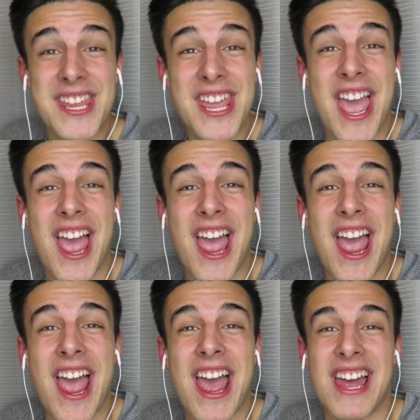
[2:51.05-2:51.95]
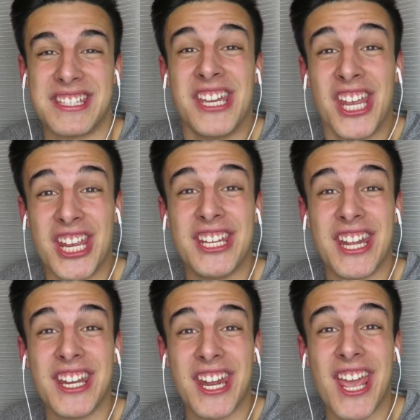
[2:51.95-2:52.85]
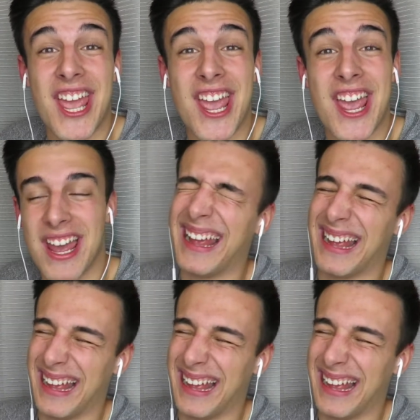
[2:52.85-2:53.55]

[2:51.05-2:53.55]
Yes, he did it.